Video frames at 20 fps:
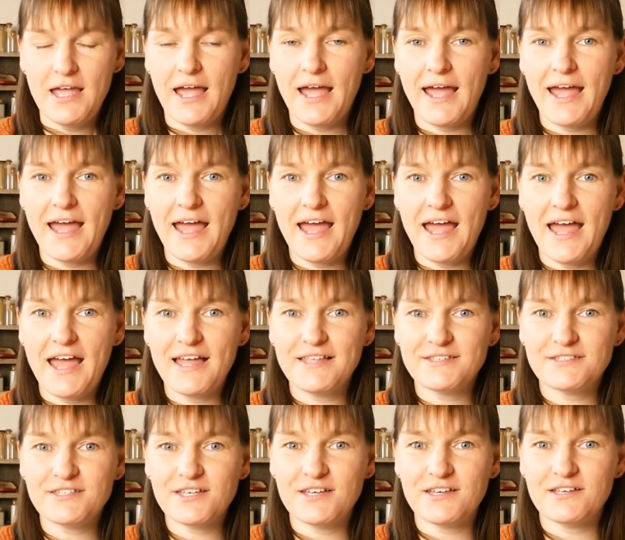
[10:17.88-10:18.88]

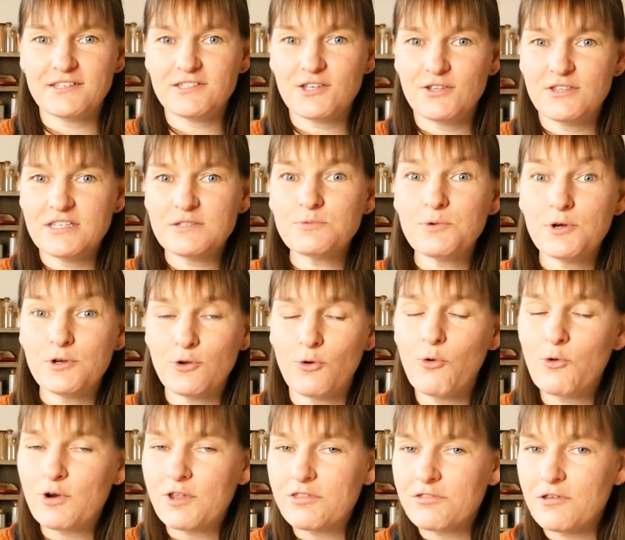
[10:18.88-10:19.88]
And so this word
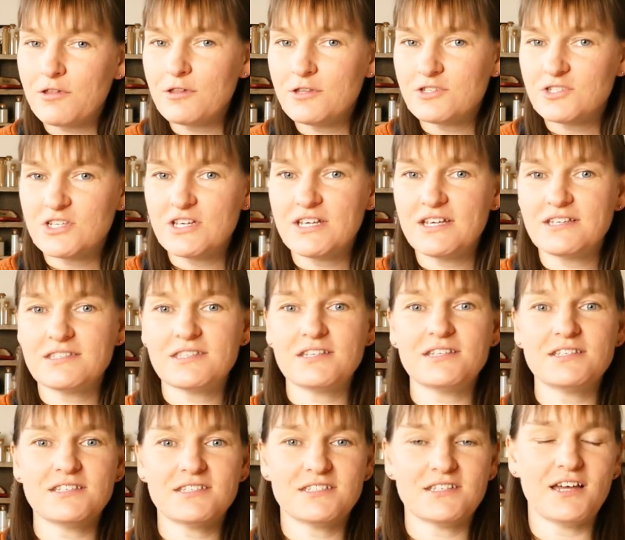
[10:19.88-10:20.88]
ornithology is the
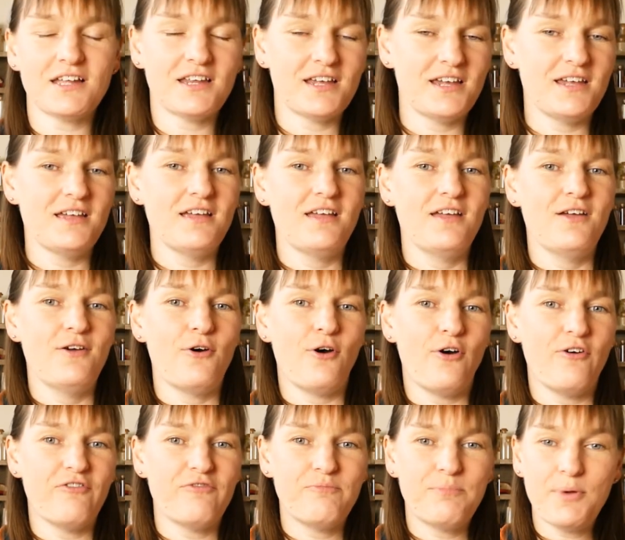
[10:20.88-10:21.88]
study
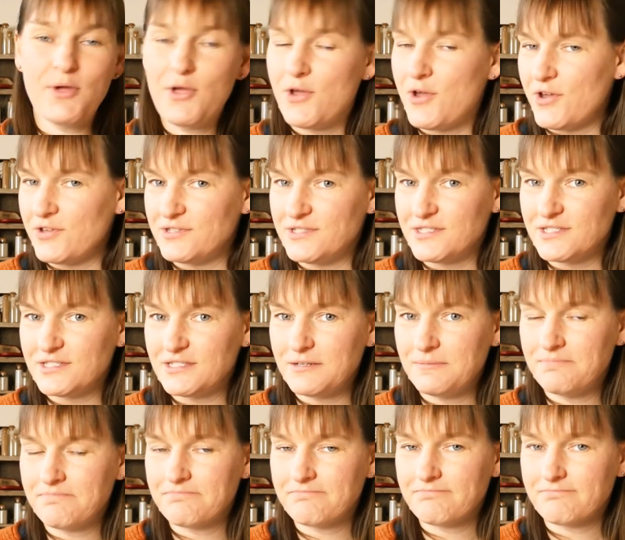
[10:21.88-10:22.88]
of birds.
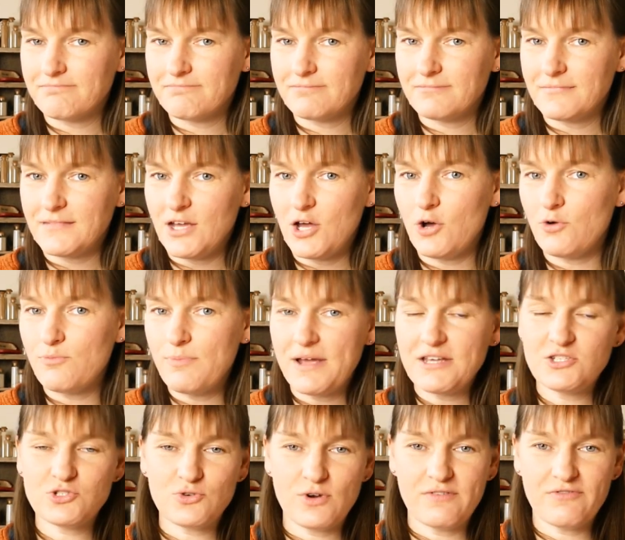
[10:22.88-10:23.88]
I'll make
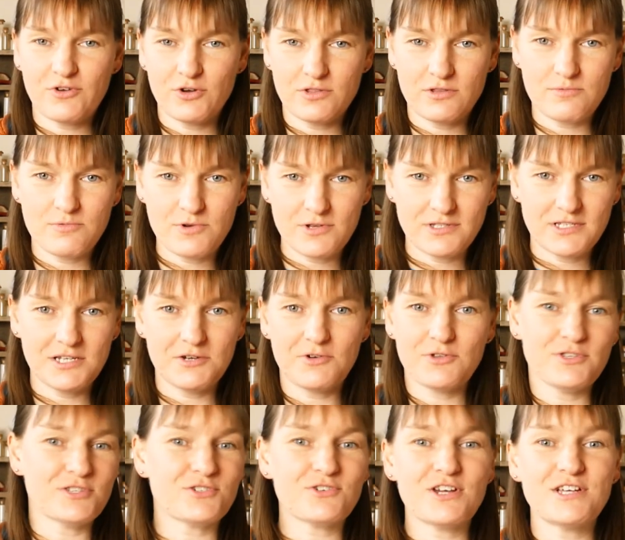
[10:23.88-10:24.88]
sure I've got the words here on
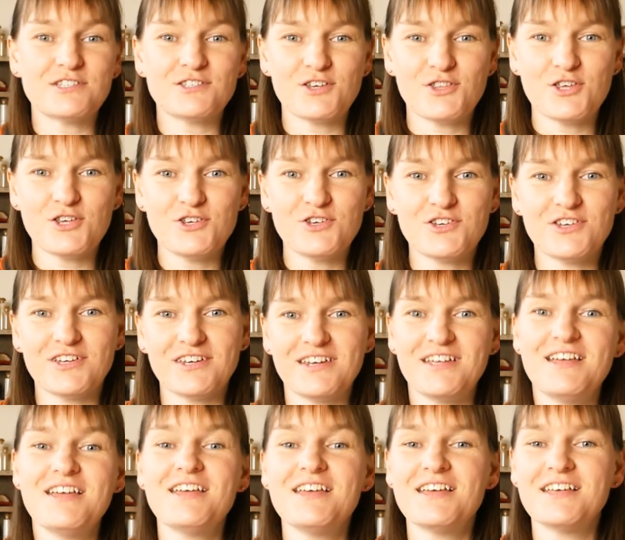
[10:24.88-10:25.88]
the screen so that you
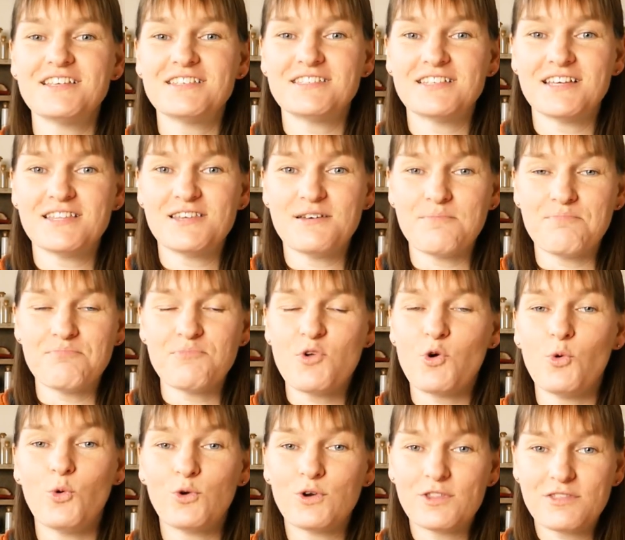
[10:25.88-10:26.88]
can see them.
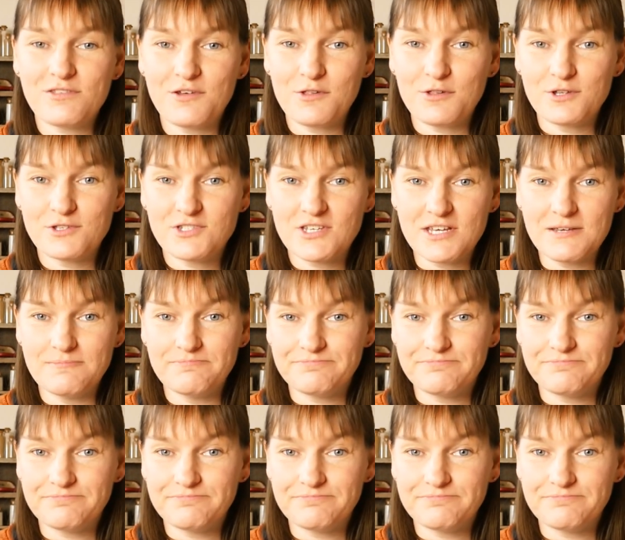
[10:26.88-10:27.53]
Ornithology.